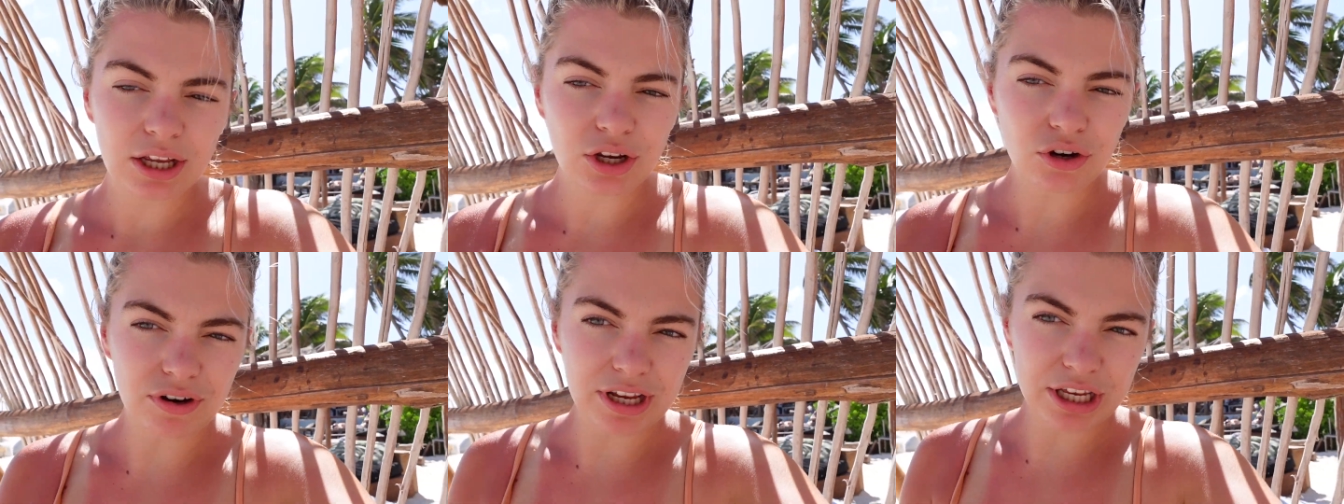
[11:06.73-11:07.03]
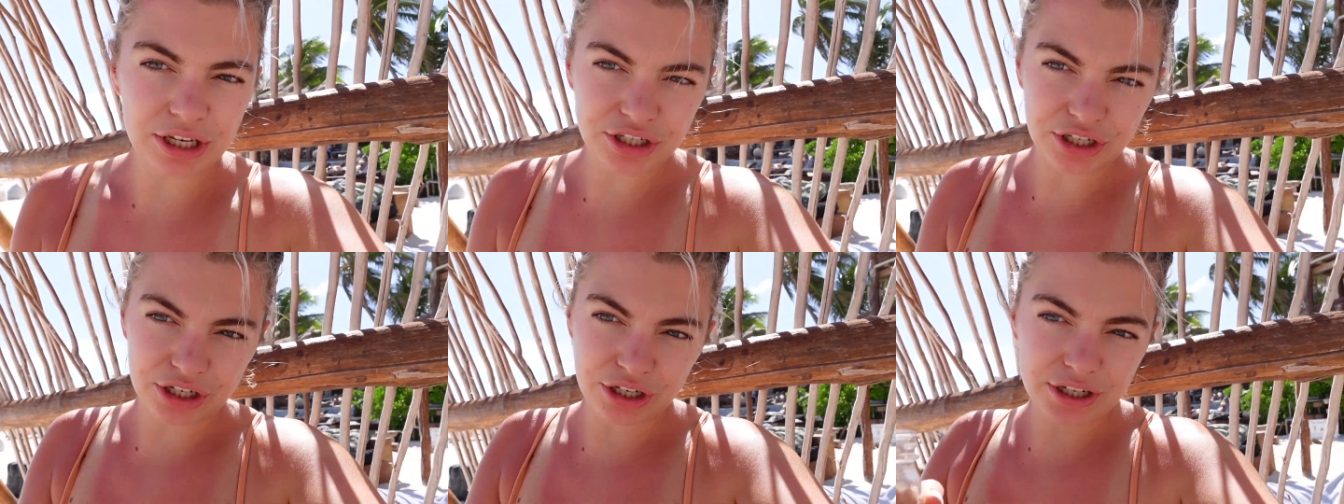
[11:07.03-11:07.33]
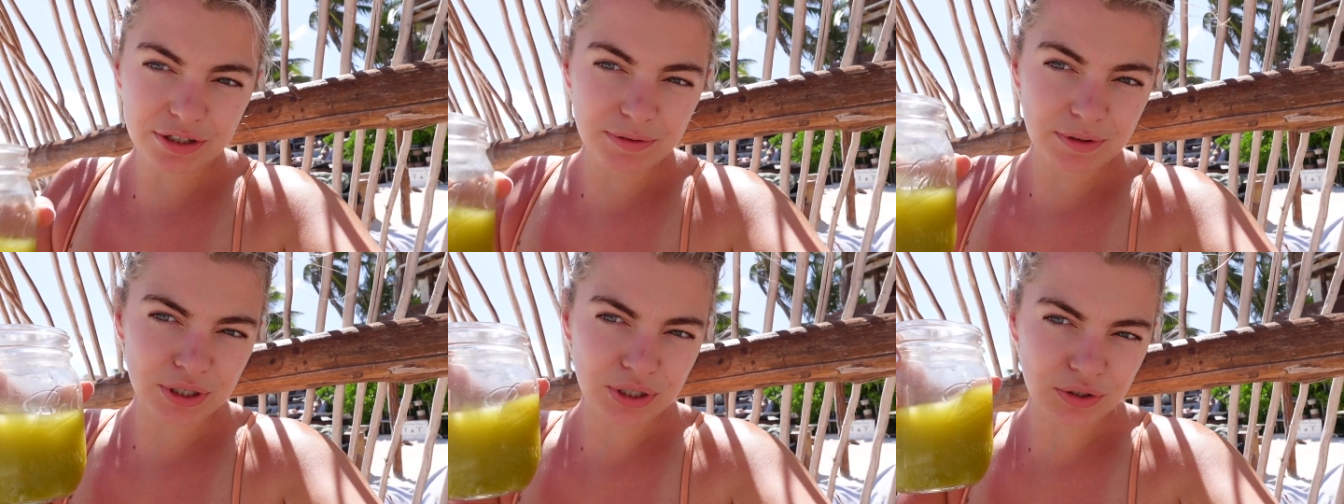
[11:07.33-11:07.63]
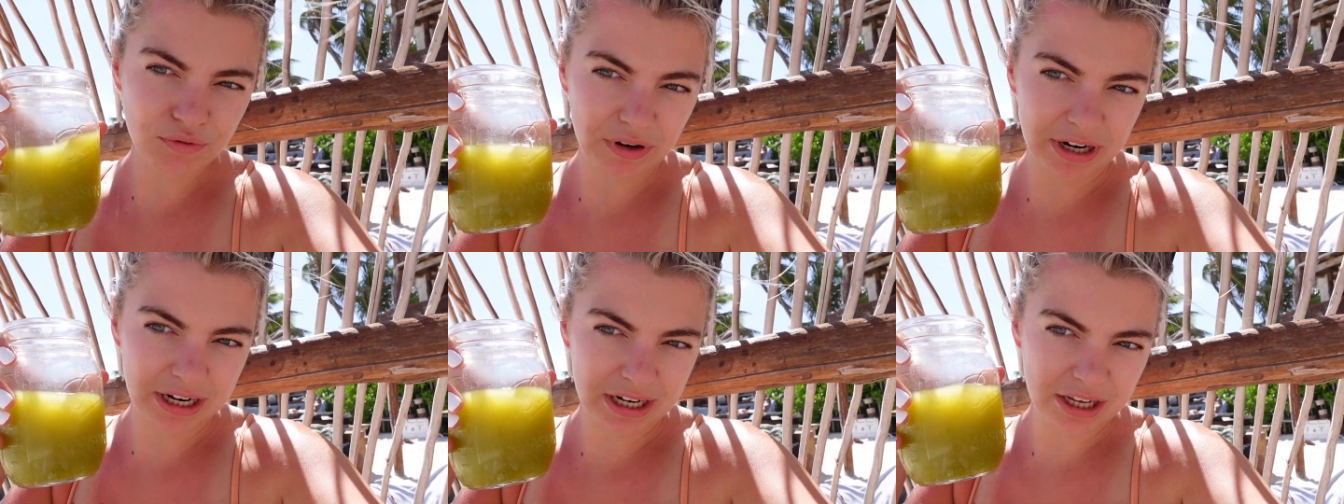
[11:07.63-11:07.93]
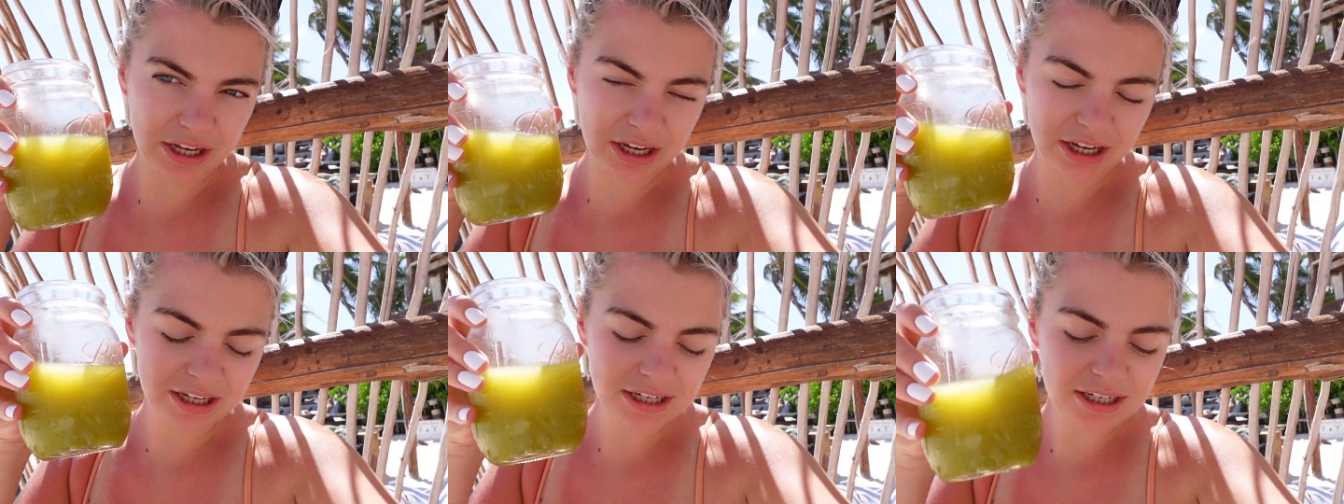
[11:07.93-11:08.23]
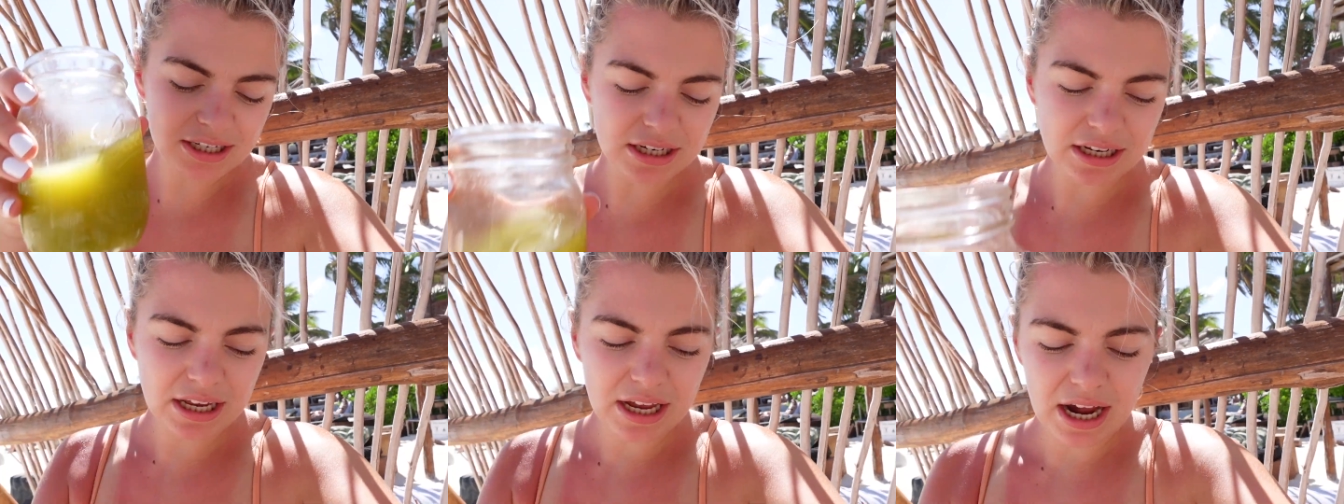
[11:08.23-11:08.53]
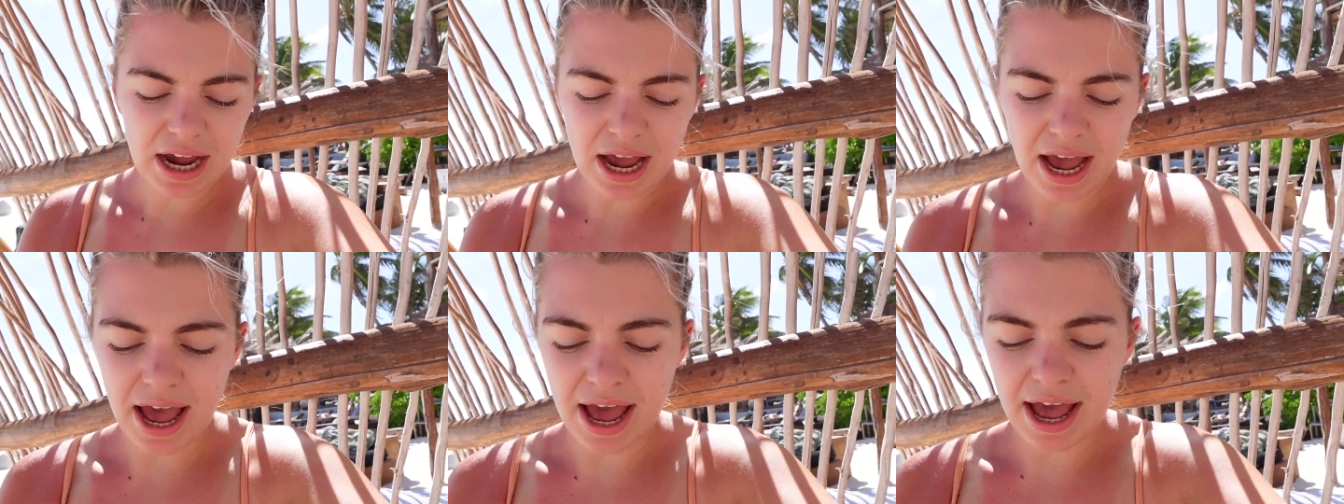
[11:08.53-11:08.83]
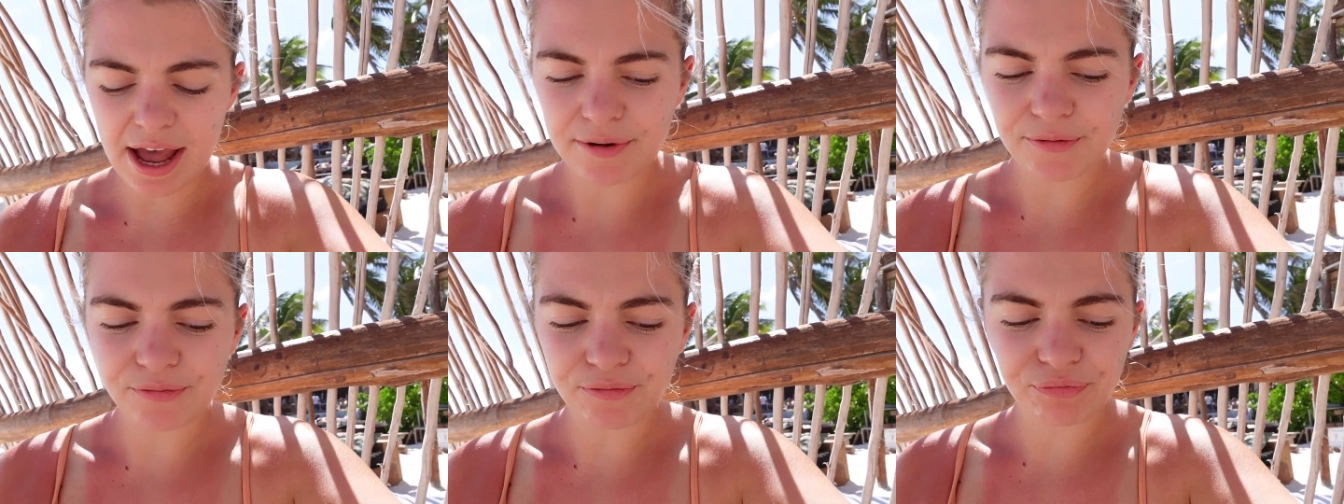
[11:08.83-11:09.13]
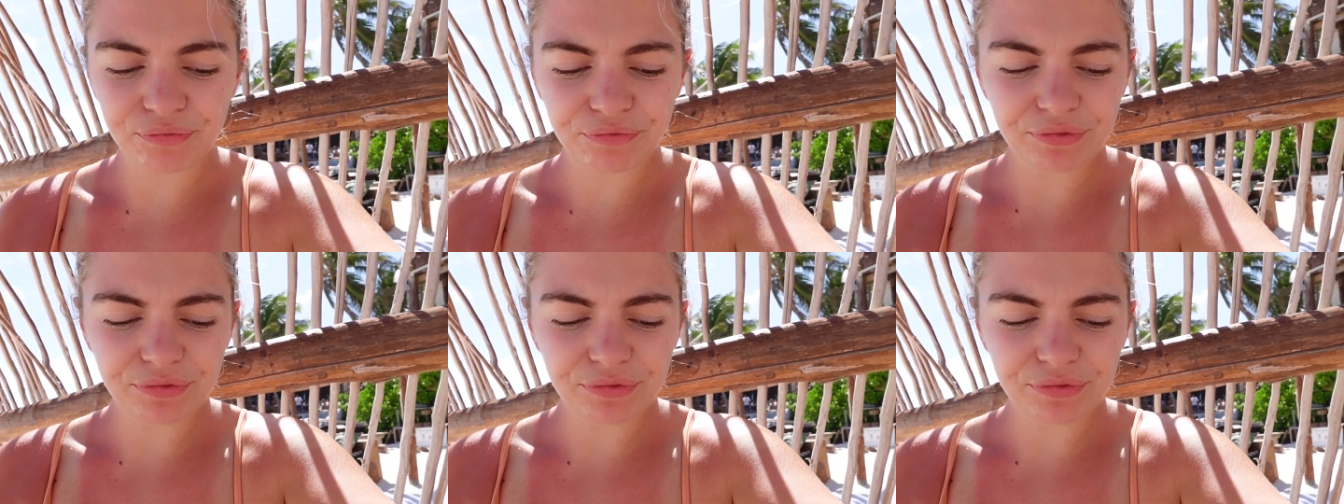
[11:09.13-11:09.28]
Green juice, which is really good. Um,